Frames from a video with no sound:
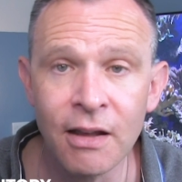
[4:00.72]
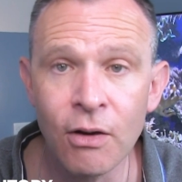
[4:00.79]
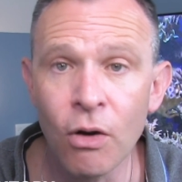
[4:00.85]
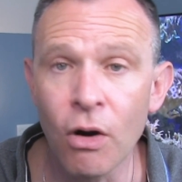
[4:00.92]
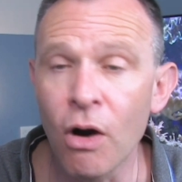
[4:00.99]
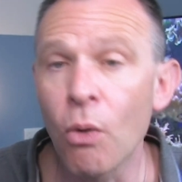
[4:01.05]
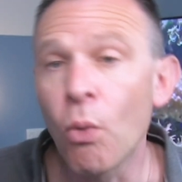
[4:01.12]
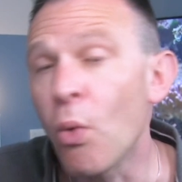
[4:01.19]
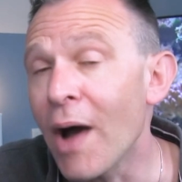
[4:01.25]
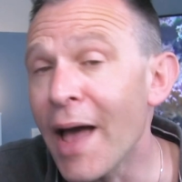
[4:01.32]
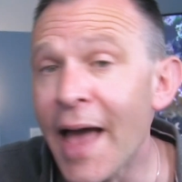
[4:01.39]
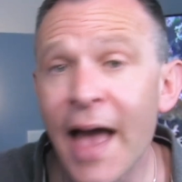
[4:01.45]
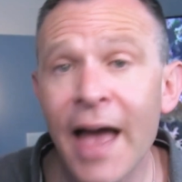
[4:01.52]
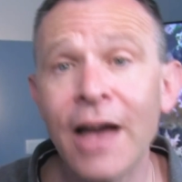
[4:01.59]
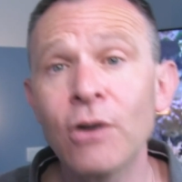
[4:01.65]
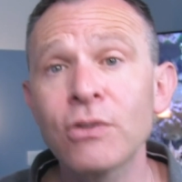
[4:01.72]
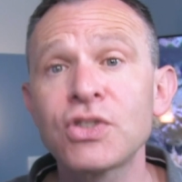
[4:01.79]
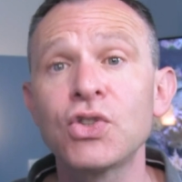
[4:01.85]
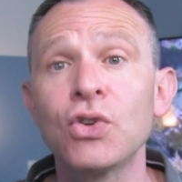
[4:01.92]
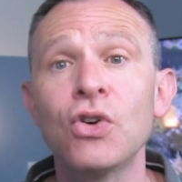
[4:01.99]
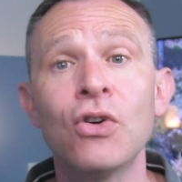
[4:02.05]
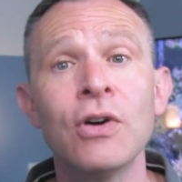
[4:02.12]
a
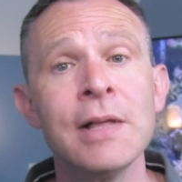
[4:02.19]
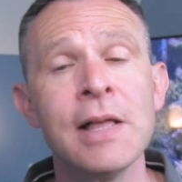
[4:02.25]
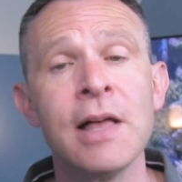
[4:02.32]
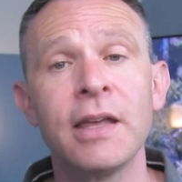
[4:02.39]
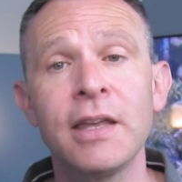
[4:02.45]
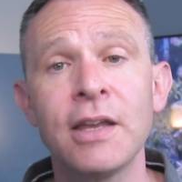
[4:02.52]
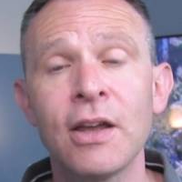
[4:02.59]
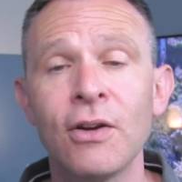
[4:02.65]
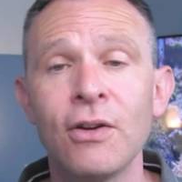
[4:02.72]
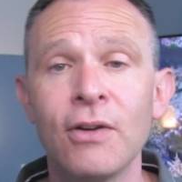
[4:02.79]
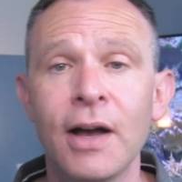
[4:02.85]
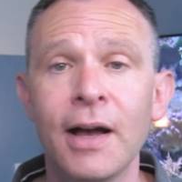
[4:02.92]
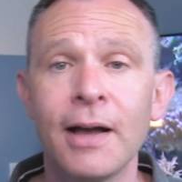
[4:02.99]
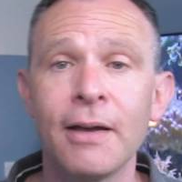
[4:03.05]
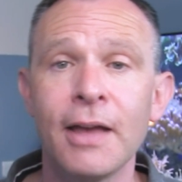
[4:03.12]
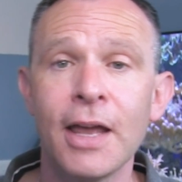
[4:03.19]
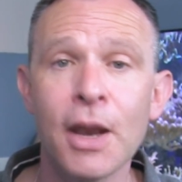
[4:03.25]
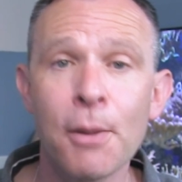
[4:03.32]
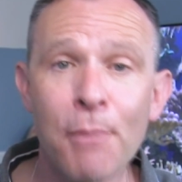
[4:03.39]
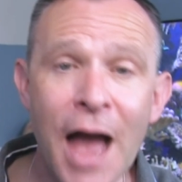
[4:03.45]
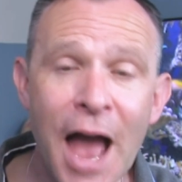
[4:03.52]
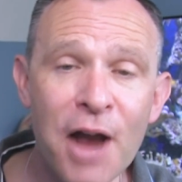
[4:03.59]
warehouse or in
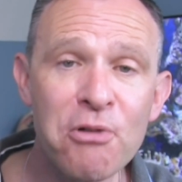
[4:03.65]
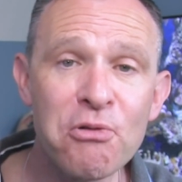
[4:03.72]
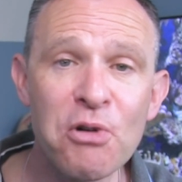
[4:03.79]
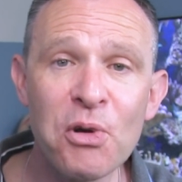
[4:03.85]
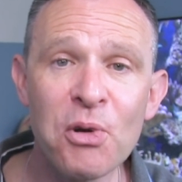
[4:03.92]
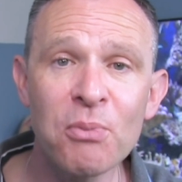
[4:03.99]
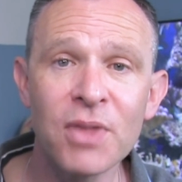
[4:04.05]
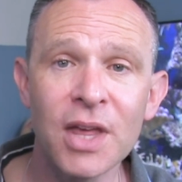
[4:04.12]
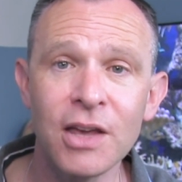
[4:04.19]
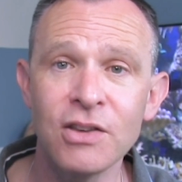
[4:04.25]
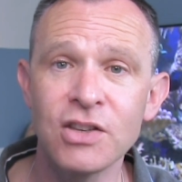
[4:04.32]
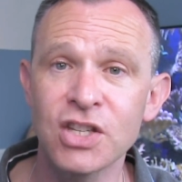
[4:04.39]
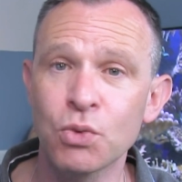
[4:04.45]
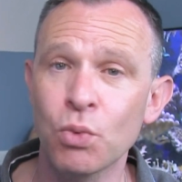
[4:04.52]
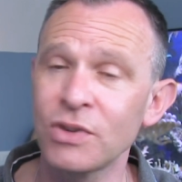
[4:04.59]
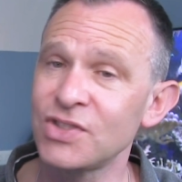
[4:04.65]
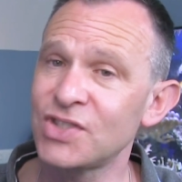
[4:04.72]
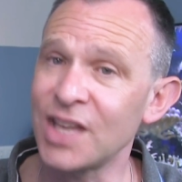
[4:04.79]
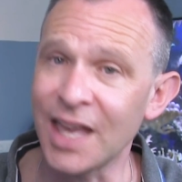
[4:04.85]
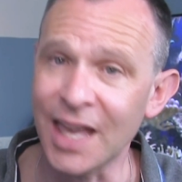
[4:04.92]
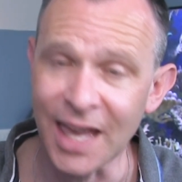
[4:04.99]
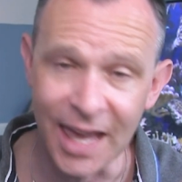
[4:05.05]
a back room that you just want
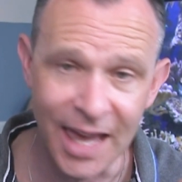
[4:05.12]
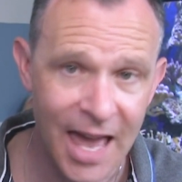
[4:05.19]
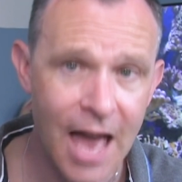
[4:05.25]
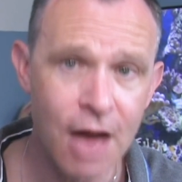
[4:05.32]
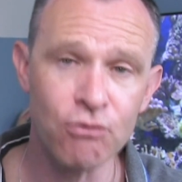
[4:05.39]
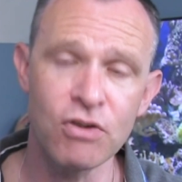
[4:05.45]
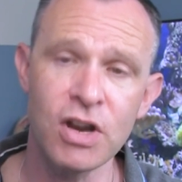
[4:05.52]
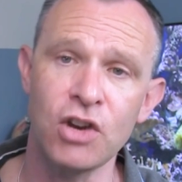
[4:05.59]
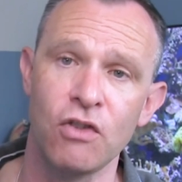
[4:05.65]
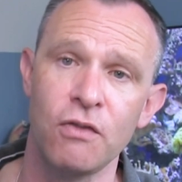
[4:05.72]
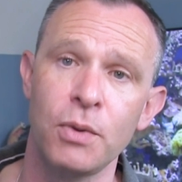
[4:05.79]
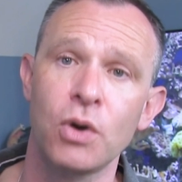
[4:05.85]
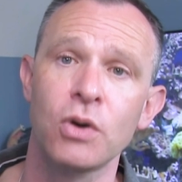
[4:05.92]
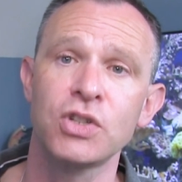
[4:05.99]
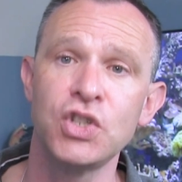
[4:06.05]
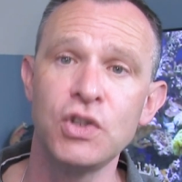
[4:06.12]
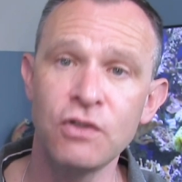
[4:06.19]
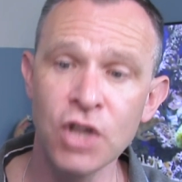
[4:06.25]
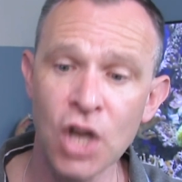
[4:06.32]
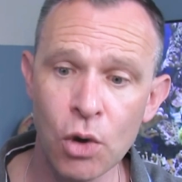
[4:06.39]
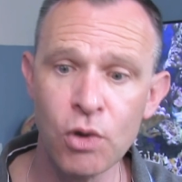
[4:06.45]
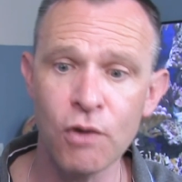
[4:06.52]
to get rid of because
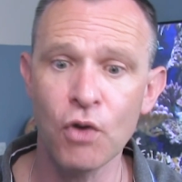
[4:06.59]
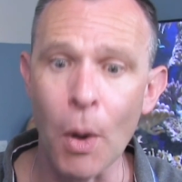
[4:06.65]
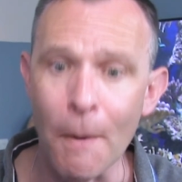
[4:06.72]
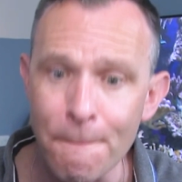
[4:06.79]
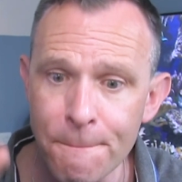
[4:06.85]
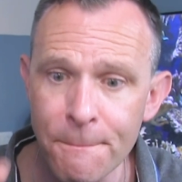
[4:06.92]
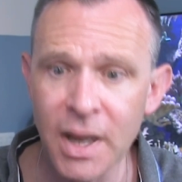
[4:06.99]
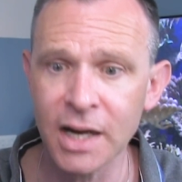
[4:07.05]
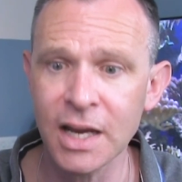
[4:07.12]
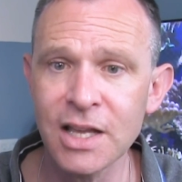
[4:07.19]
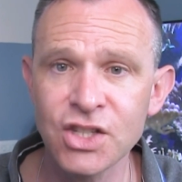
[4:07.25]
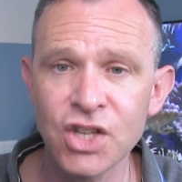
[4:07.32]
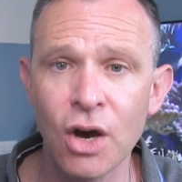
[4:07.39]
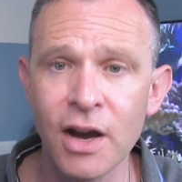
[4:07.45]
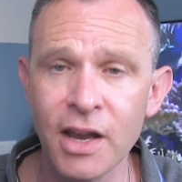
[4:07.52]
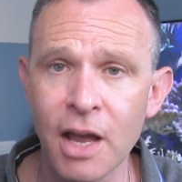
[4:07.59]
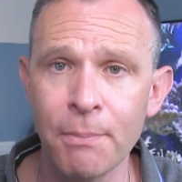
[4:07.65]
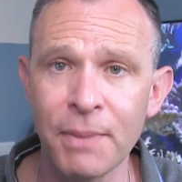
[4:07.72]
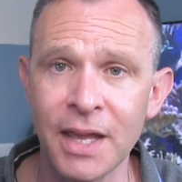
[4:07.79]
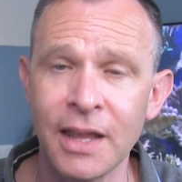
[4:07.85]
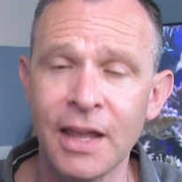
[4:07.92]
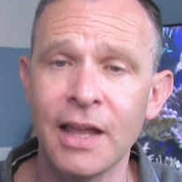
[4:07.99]
you've got money tied
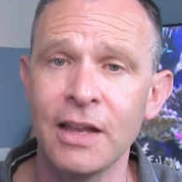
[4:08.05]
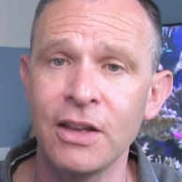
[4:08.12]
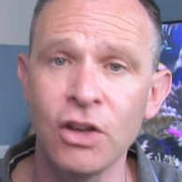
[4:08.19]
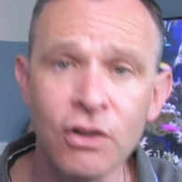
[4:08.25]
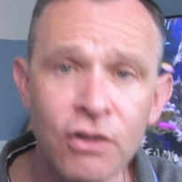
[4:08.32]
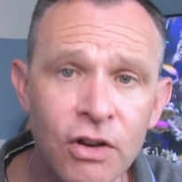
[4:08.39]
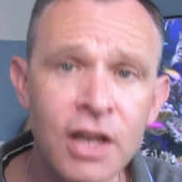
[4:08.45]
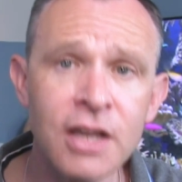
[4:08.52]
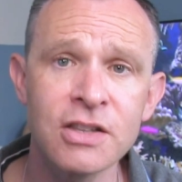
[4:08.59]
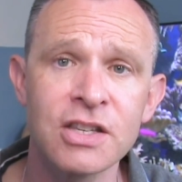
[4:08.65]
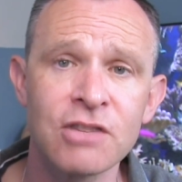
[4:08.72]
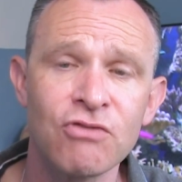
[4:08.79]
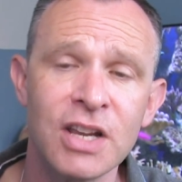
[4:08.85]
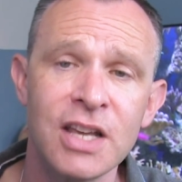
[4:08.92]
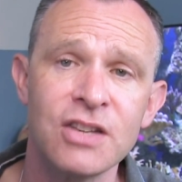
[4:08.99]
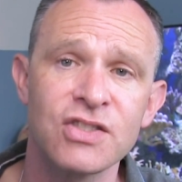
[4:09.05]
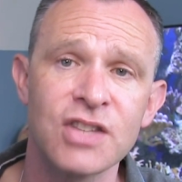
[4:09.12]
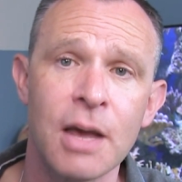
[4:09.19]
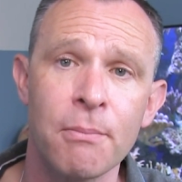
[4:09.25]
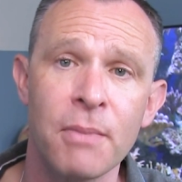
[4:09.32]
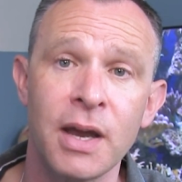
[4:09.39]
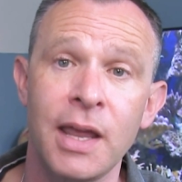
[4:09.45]
up in it and you need to release
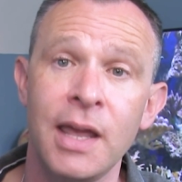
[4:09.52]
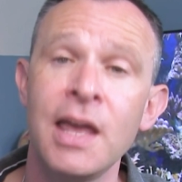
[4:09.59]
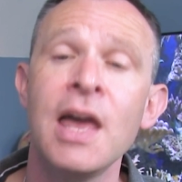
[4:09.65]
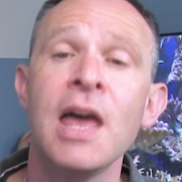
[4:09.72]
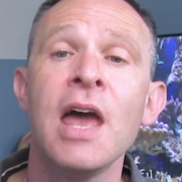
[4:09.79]
that money.